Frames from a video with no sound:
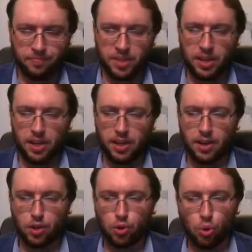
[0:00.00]

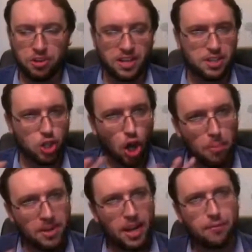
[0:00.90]
coordinate a
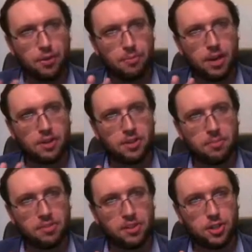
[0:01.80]
common African maritime
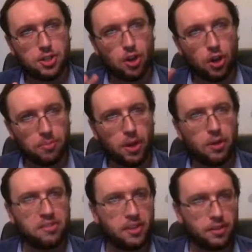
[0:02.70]
position on
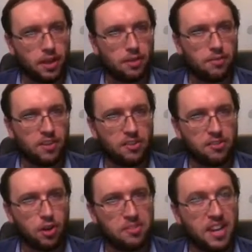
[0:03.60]
piracy and various
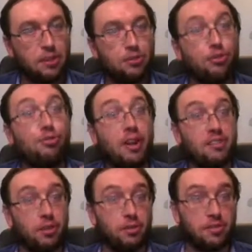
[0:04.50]
crimes and how to address
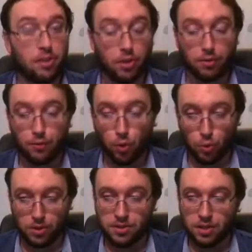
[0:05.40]
those going
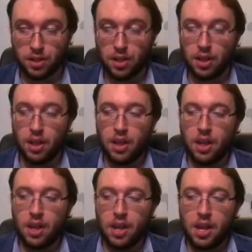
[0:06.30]
forward,
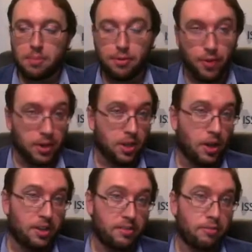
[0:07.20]
provide
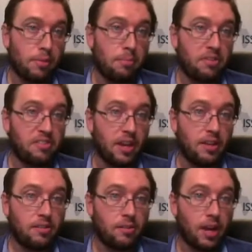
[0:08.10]
guidance for member
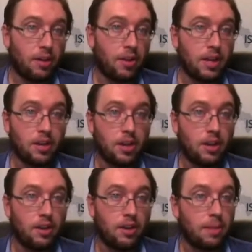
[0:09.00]
states on how they
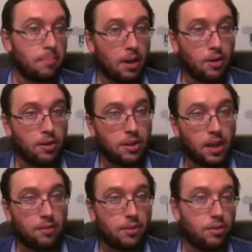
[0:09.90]
can empower the
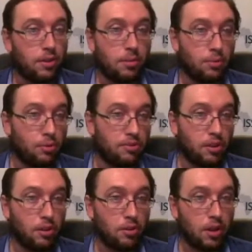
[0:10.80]
African Union, but
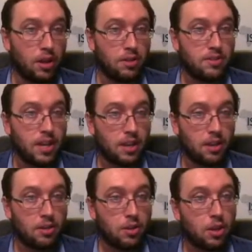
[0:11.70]
also take
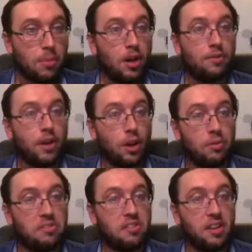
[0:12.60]
command of their
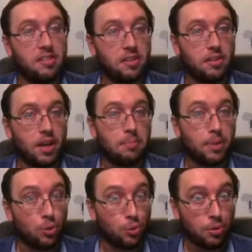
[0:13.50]
own seas and
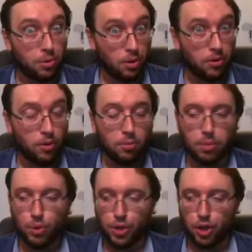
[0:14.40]
build their own
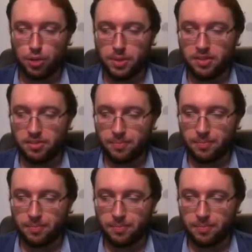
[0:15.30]
blue economies,